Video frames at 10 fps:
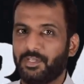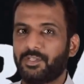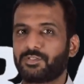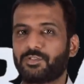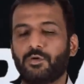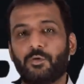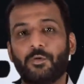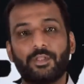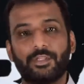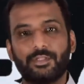So
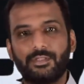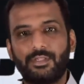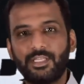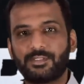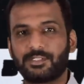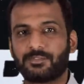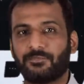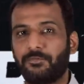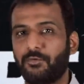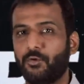this
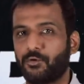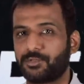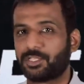force